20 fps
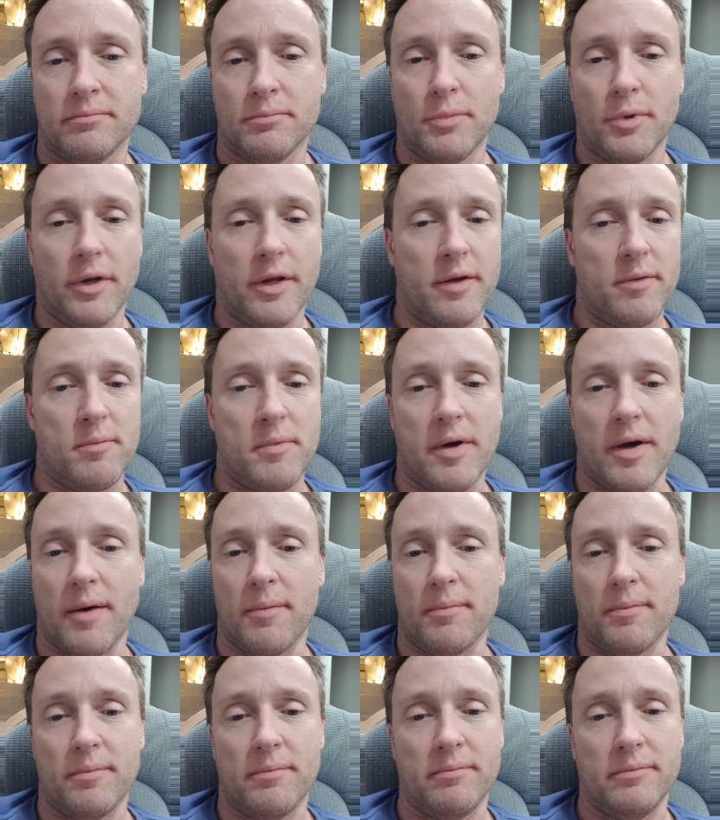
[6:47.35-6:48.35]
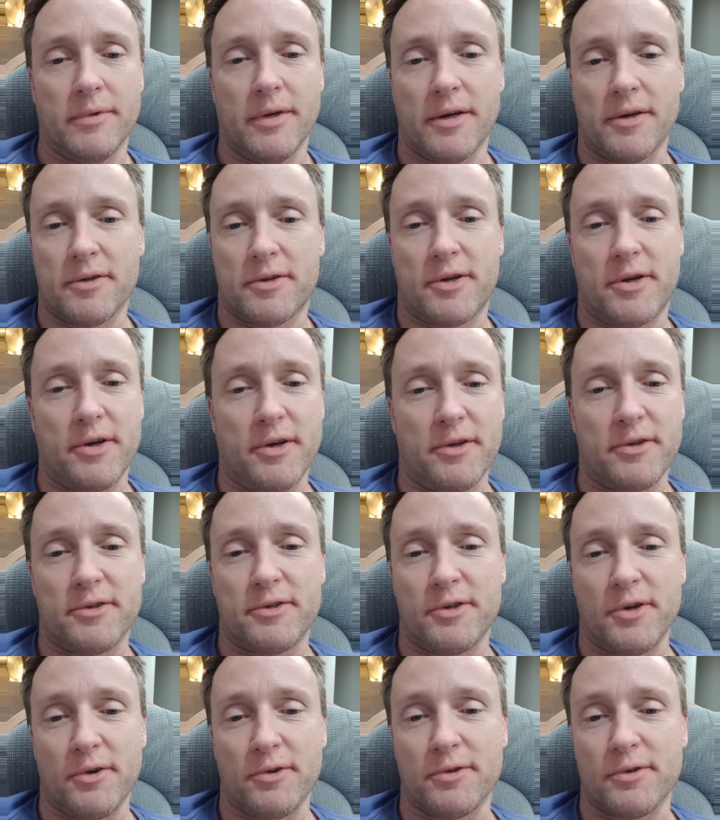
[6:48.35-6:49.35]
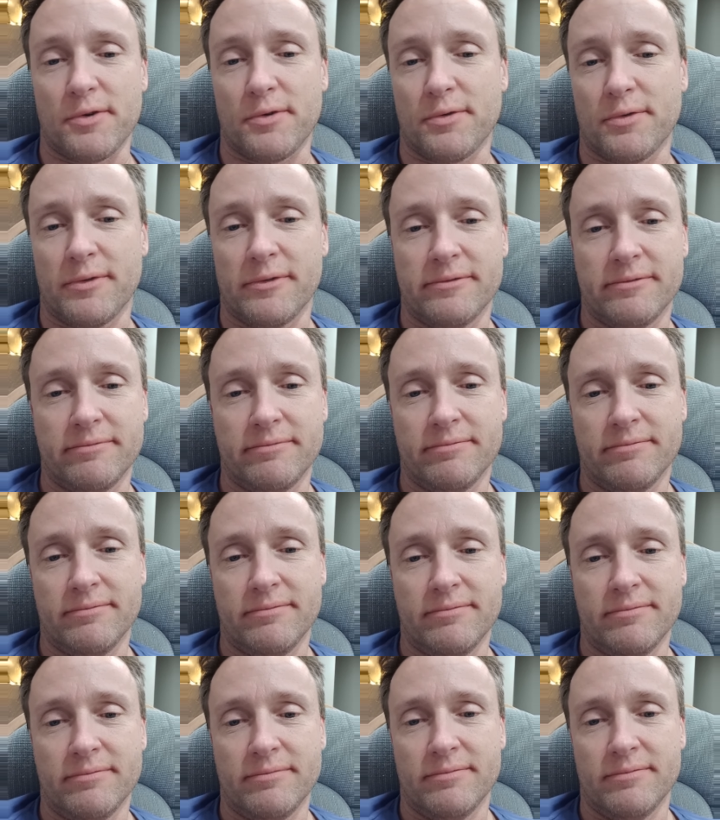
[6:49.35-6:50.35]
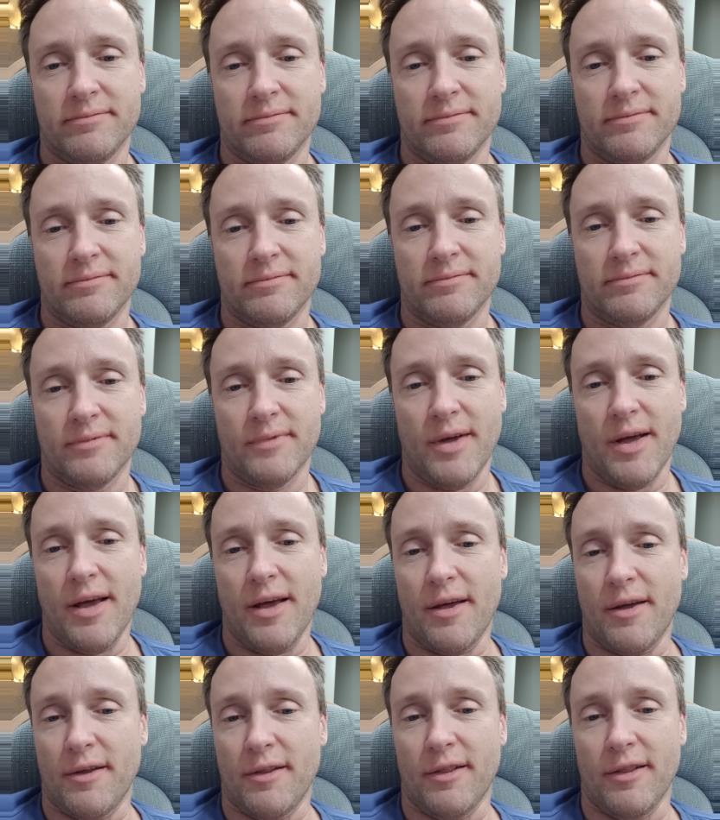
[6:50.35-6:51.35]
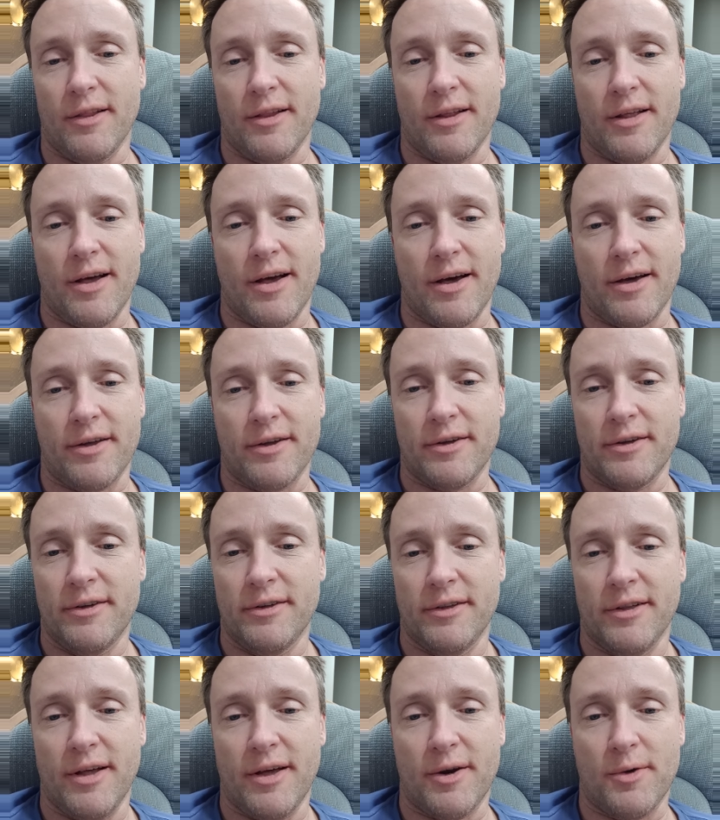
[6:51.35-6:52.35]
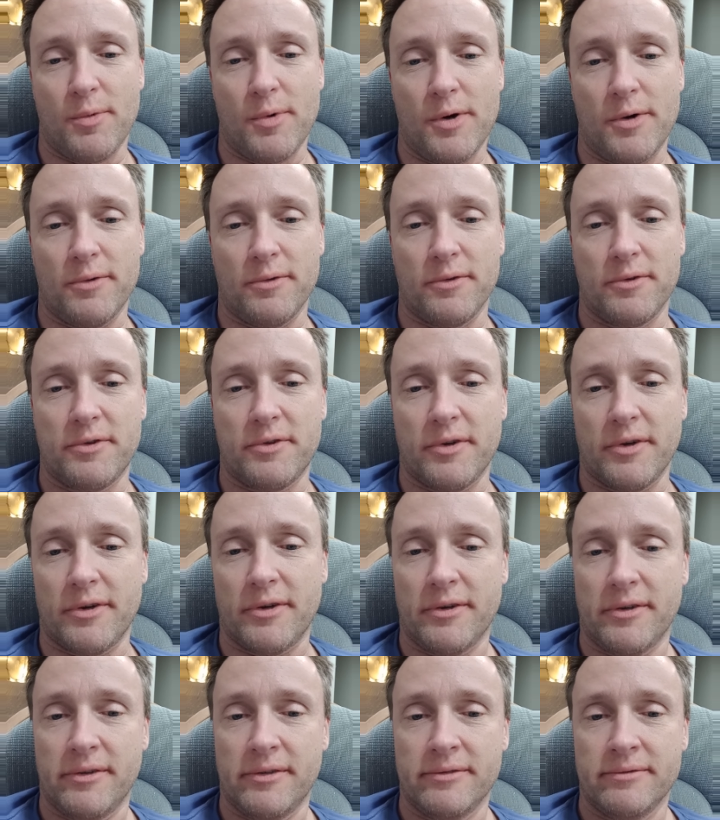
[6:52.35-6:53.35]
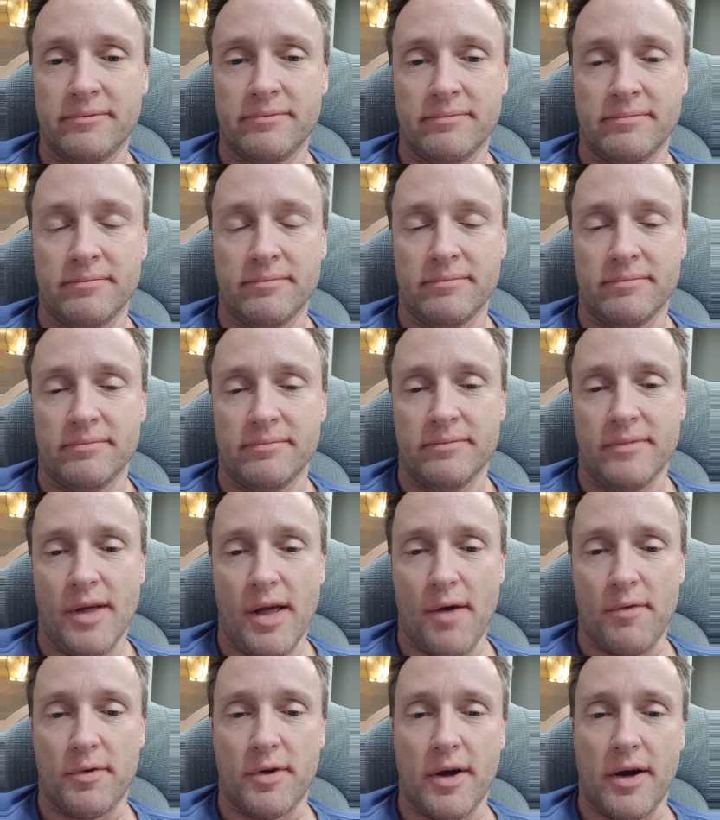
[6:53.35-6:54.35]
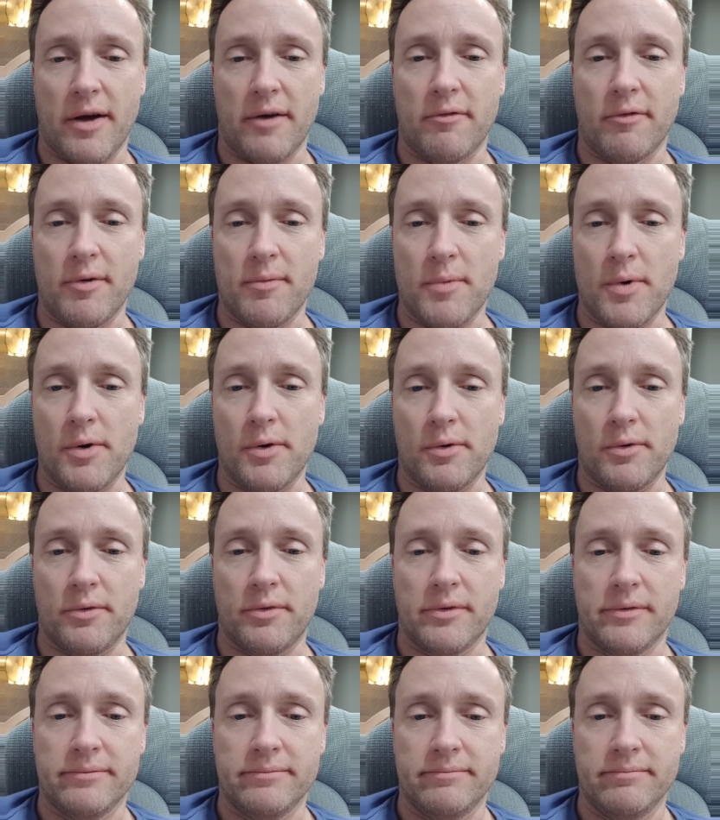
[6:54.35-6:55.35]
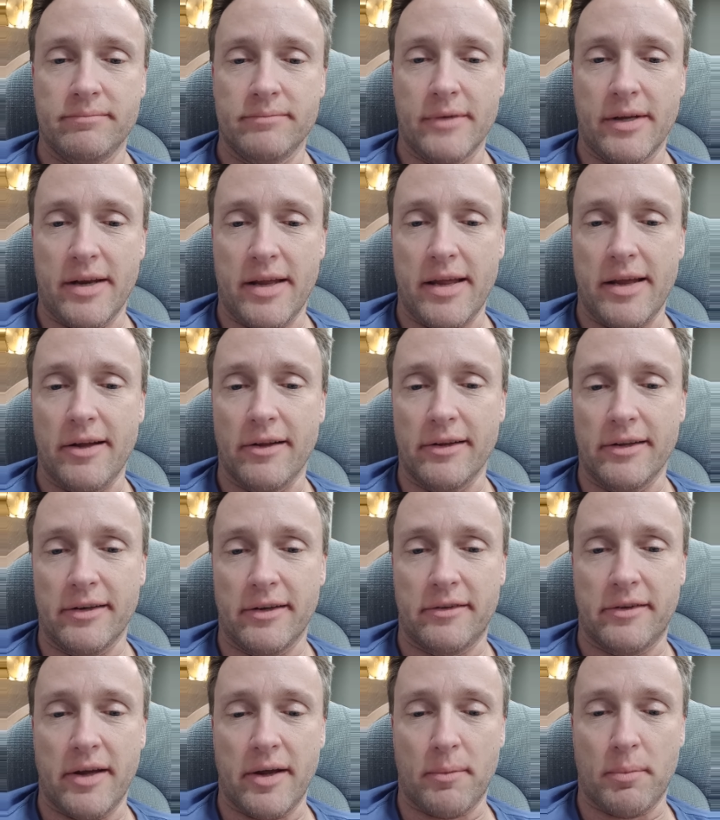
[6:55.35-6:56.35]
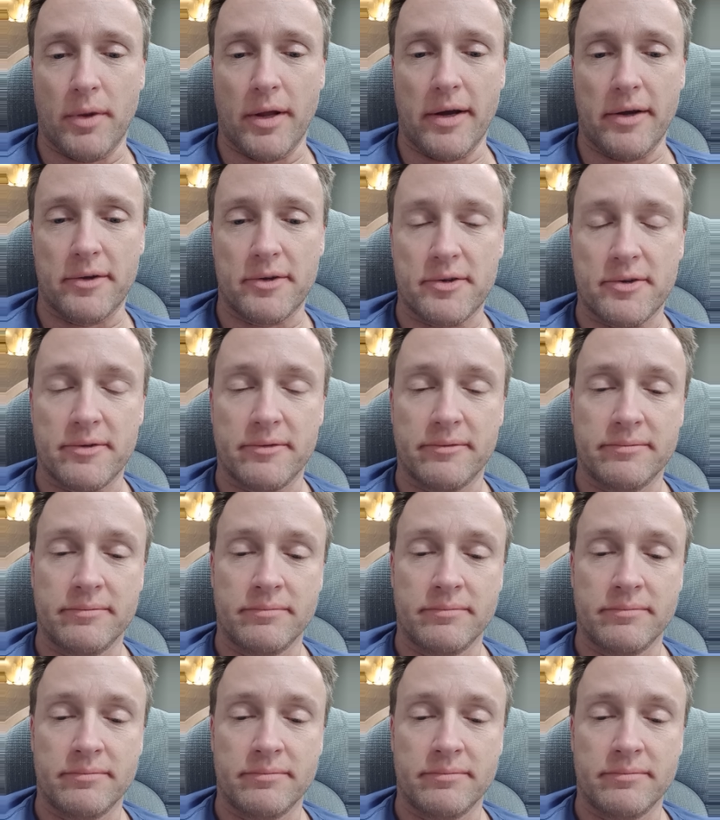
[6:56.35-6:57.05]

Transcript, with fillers: Believe me, I'm not as good as Joseph. I had a lot, a lot of wounds to have God remove and healing to take place.